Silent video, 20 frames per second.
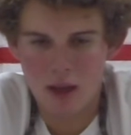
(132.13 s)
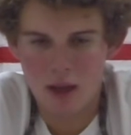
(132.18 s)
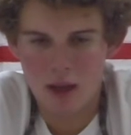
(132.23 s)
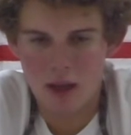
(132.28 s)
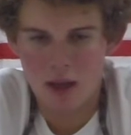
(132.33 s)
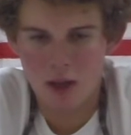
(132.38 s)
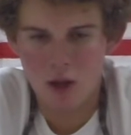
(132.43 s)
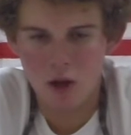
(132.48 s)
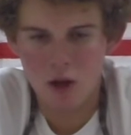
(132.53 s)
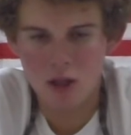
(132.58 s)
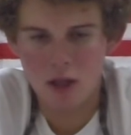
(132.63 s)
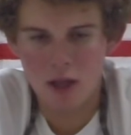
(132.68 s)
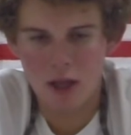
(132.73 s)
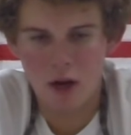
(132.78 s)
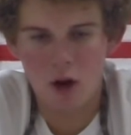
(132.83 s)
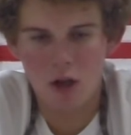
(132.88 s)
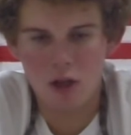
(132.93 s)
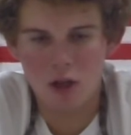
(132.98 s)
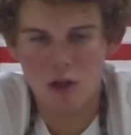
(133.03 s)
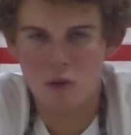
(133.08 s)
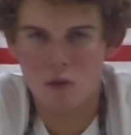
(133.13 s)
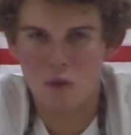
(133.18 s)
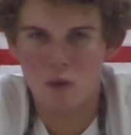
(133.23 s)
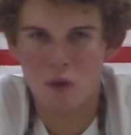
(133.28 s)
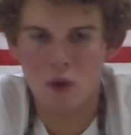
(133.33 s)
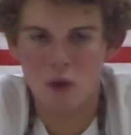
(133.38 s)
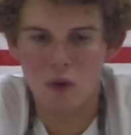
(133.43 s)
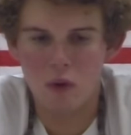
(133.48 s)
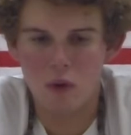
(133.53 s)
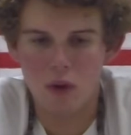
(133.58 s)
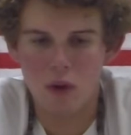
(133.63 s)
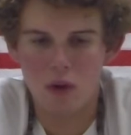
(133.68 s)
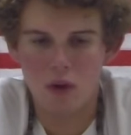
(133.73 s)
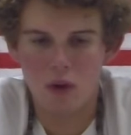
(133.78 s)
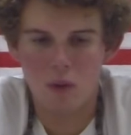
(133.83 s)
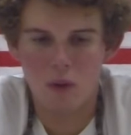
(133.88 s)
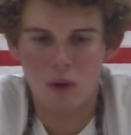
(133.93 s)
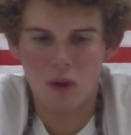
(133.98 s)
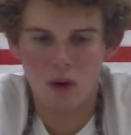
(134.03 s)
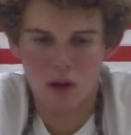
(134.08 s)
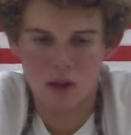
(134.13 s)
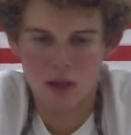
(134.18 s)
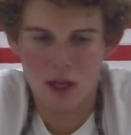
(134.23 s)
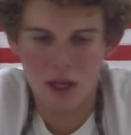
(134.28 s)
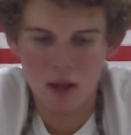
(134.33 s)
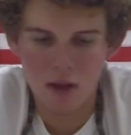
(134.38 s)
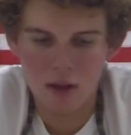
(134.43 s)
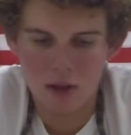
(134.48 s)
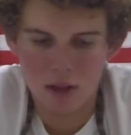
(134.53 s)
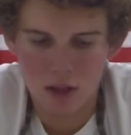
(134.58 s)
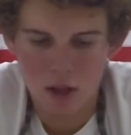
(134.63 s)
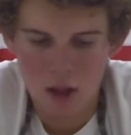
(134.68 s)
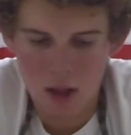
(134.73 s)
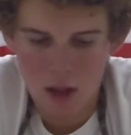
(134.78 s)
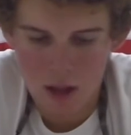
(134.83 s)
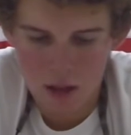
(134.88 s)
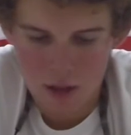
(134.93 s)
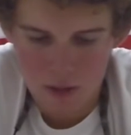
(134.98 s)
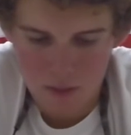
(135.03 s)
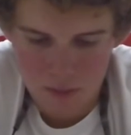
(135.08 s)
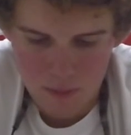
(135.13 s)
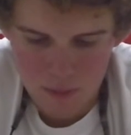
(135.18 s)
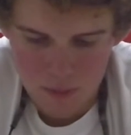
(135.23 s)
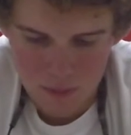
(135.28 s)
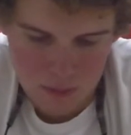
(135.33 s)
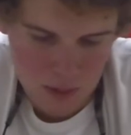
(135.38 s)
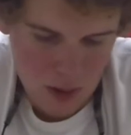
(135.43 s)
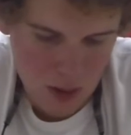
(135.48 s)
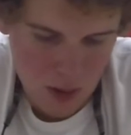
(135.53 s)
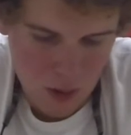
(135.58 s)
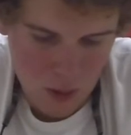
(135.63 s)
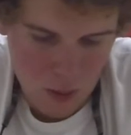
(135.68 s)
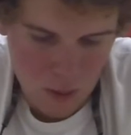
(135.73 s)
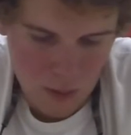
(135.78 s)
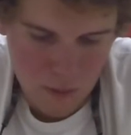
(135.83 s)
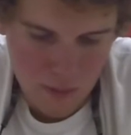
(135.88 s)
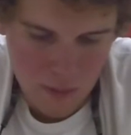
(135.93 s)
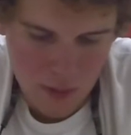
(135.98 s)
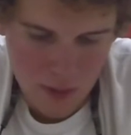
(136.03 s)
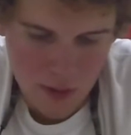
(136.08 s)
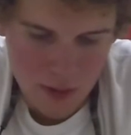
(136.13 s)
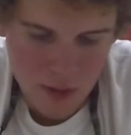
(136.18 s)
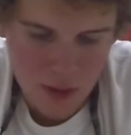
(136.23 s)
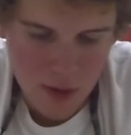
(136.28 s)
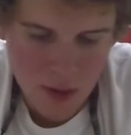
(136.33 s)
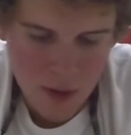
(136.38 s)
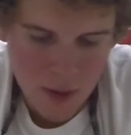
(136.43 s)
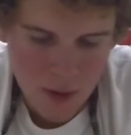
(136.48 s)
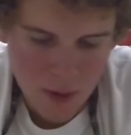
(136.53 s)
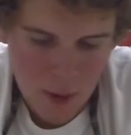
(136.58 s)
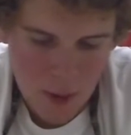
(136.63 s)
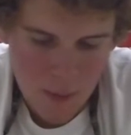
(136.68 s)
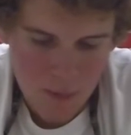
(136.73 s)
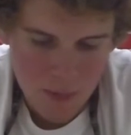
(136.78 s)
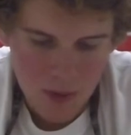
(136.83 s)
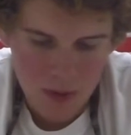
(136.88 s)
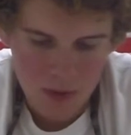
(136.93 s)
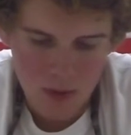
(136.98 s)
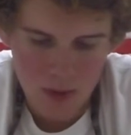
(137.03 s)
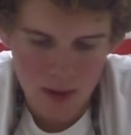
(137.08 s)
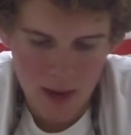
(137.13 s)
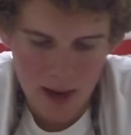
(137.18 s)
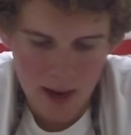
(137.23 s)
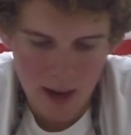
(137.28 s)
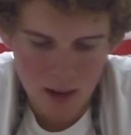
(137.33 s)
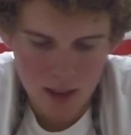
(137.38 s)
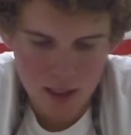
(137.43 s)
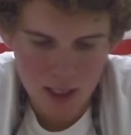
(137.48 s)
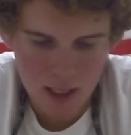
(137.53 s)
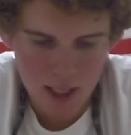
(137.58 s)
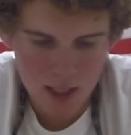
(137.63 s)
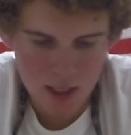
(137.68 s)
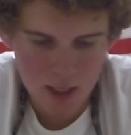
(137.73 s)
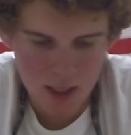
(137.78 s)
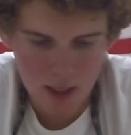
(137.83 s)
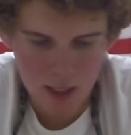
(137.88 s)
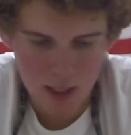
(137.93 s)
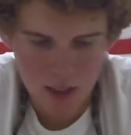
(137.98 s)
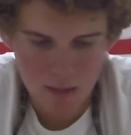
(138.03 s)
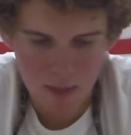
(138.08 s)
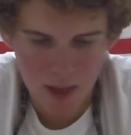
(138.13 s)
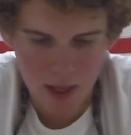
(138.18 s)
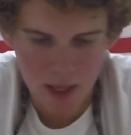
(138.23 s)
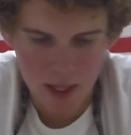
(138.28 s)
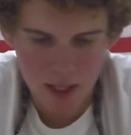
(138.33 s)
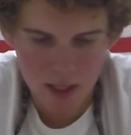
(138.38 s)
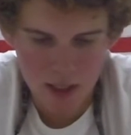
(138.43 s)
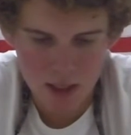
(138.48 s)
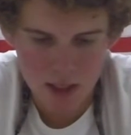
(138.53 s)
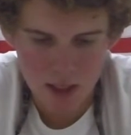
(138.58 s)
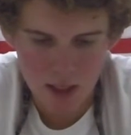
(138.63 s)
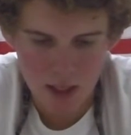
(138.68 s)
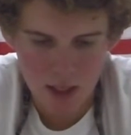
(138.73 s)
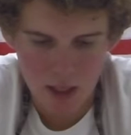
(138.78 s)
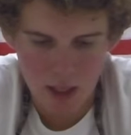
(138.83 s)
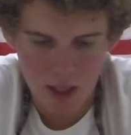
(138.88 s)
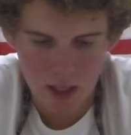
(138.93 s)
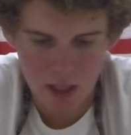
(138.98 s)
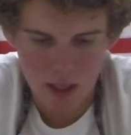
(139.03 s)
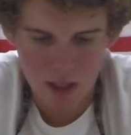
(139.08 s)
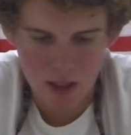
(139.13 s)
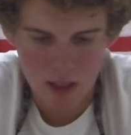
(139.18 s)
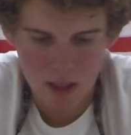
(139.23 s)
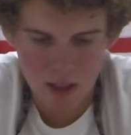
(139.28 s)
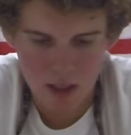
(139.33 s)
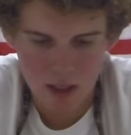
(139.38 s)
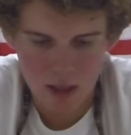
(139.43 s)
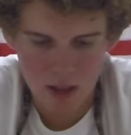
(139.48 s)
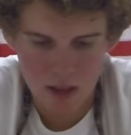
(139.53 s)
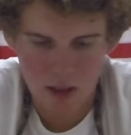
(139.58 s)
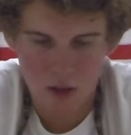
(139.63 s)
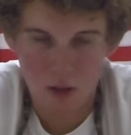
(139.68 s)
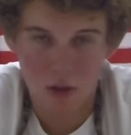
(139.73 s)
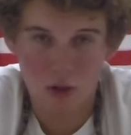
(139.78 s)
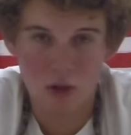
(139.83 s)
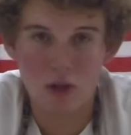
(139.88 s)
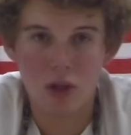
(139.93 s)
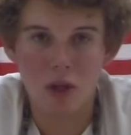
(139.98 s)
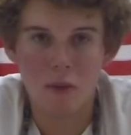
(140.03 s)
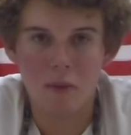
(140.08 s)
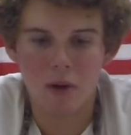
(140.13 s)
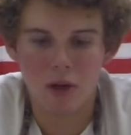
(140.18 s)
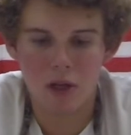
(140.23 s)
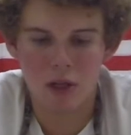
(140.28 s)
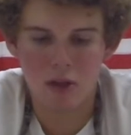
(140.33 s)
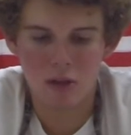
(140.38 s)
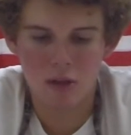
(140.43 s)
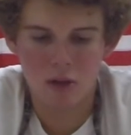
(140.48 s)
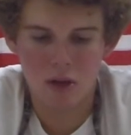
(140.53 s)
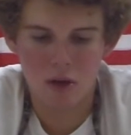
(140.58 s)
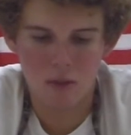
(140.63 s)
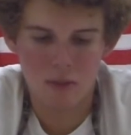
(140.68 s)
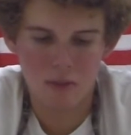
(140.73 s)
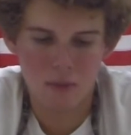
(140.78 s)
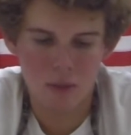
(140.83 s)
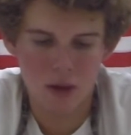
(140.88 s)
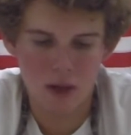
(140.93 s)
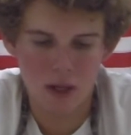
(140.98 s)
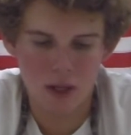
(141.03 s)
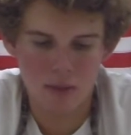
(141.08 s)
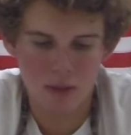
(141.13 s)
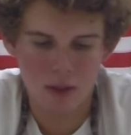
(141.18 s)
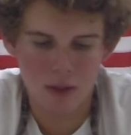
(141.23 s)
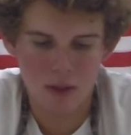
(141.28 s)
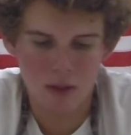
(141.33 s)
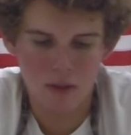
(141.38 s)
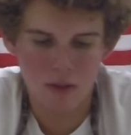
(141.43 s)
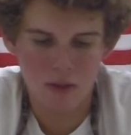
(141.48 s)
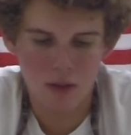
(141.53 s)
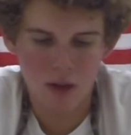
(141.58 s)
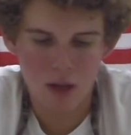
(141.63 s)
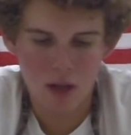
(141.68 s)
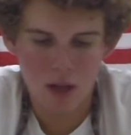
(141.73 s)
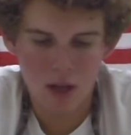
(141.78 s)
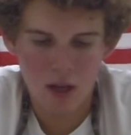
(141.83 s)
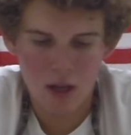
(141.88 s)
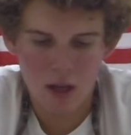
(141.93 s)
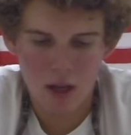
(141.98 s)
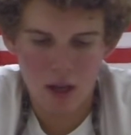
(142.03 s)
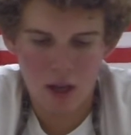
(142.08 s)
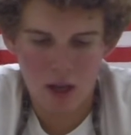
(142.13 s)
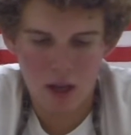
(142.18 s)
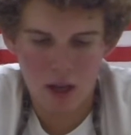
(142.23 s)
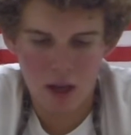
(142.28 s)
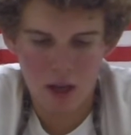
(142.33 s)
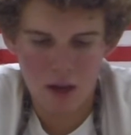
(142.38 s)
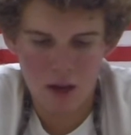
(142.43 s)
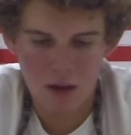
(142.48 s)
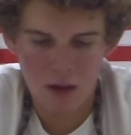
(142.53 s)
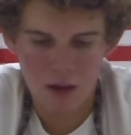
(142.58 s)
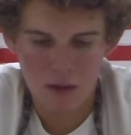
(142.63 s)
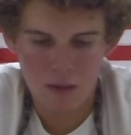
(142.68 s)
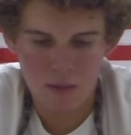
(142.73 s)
it looks, and also really, really clear water, because that looks a lot like a normal fish. The downside to these baits is they're pretty expensive. And